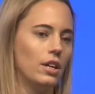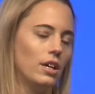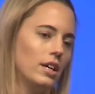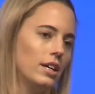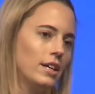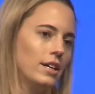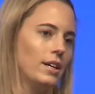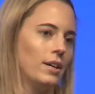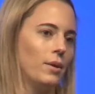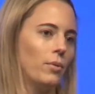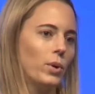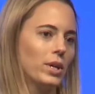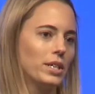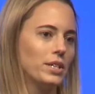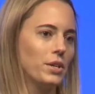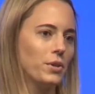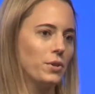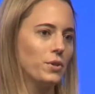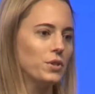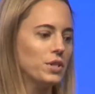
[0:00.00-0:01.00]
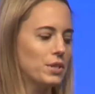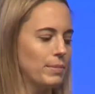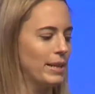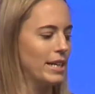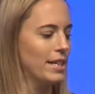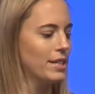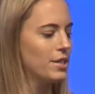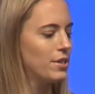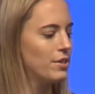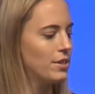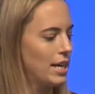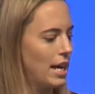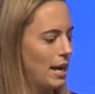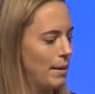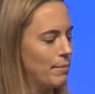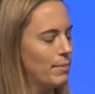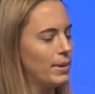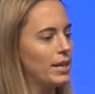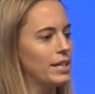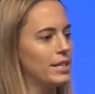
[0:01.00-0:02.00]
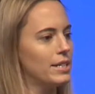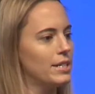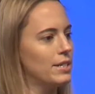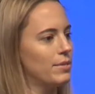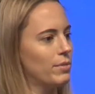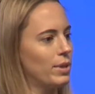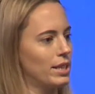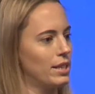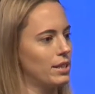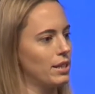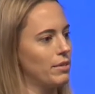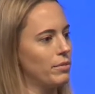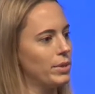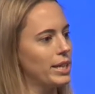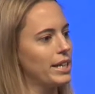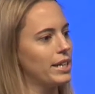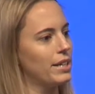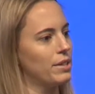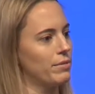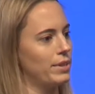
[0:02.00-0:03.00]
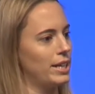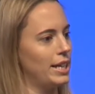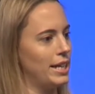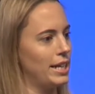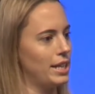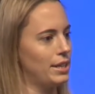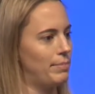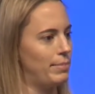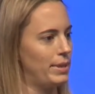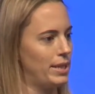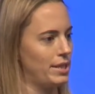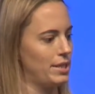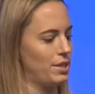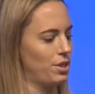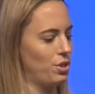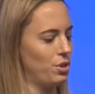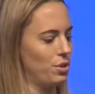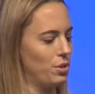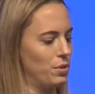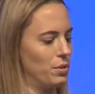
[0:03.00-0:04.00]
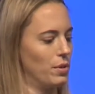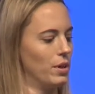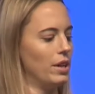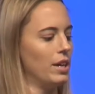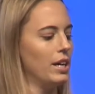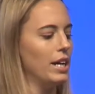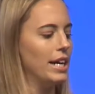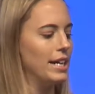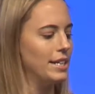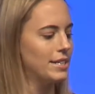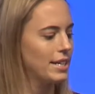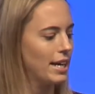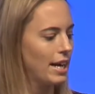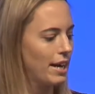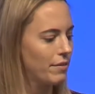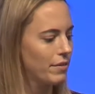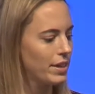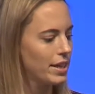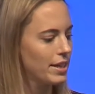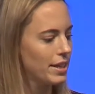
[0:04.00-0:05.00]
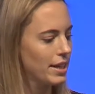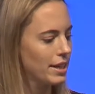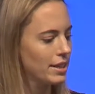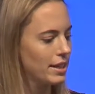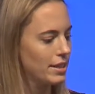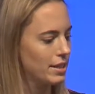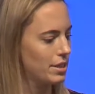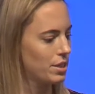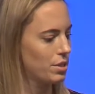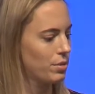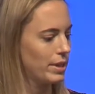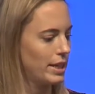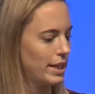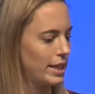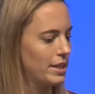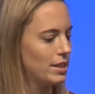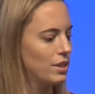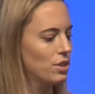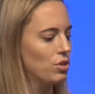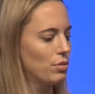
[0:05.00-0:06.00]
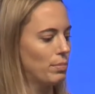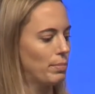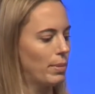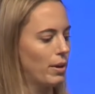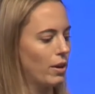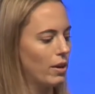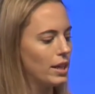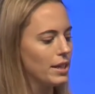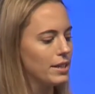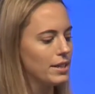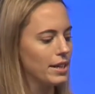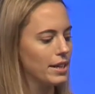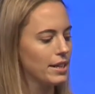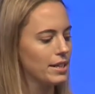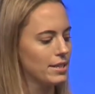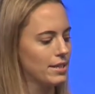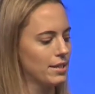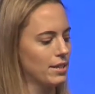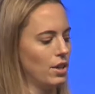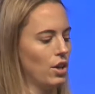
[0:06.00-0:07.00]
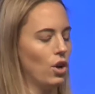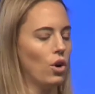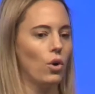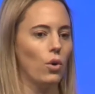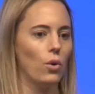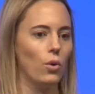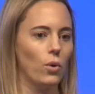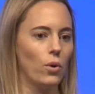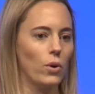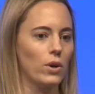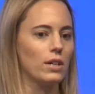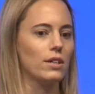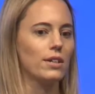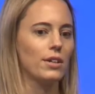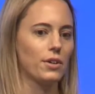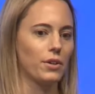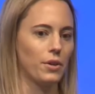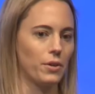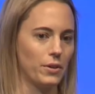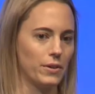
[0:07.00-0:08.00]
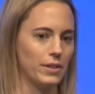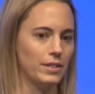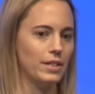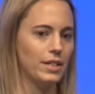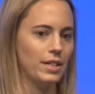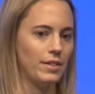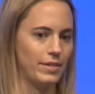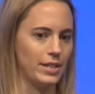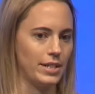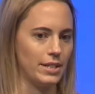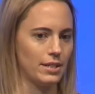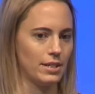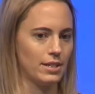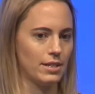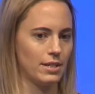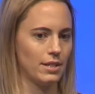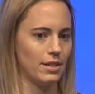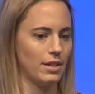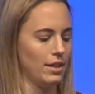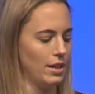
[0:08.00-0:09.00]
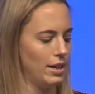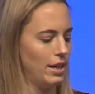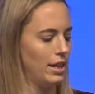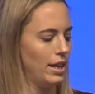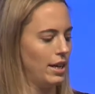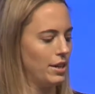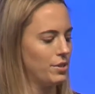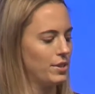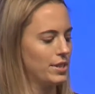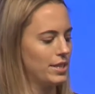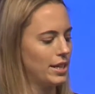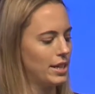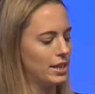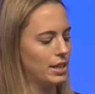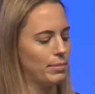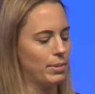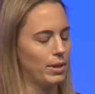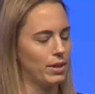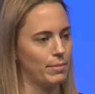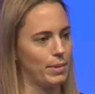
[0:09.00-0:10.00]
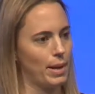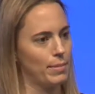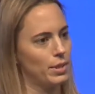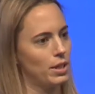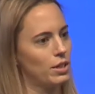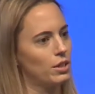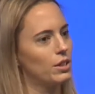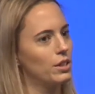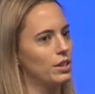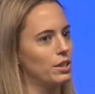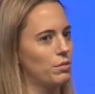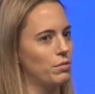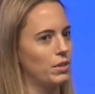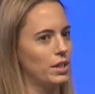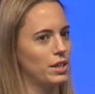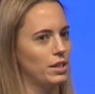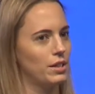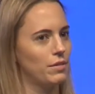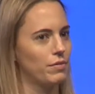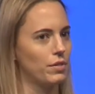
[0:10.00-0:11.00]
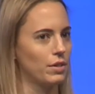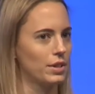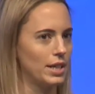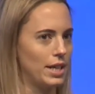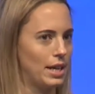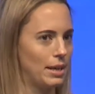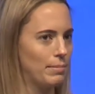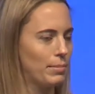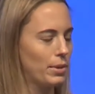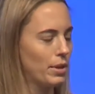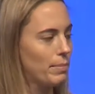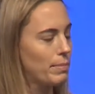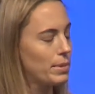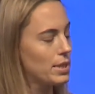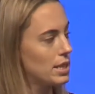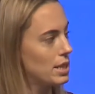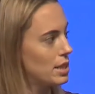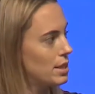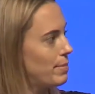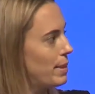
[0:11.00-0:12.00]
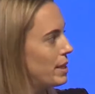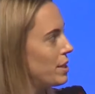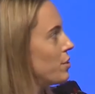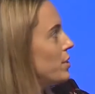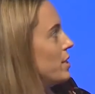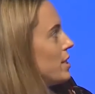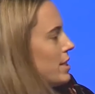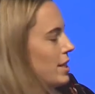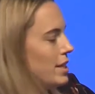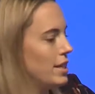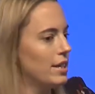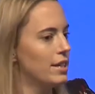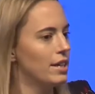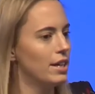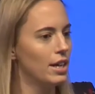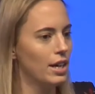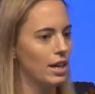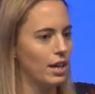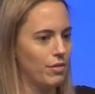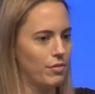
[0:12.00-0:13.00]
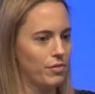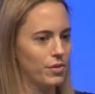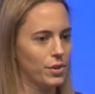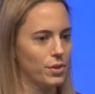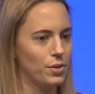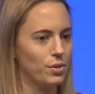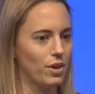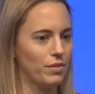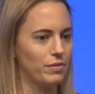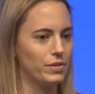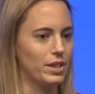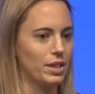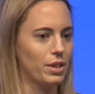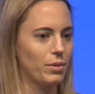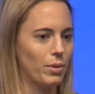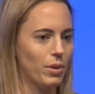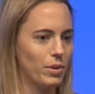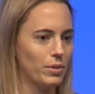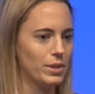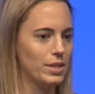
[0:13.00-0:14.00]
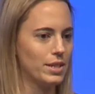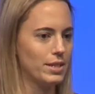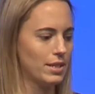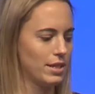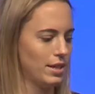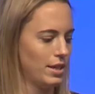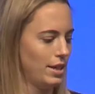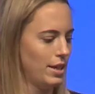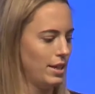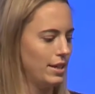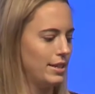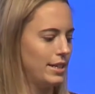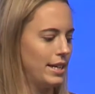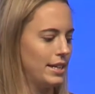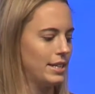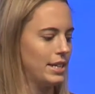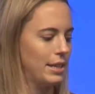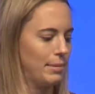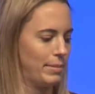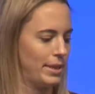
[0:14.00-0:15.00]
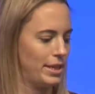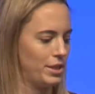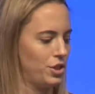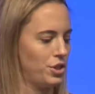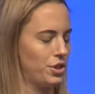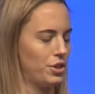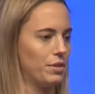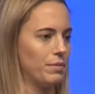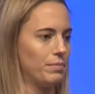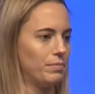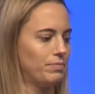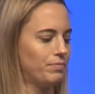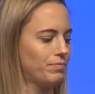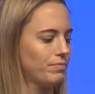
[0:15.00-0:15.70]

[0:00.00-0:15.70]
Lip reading: what news means to them, is what we can relate best to, is everything that is related to politics or current events. And you see at the bottom, I'm not going to read it for time purposes, but you see a few of the quotes that they mention.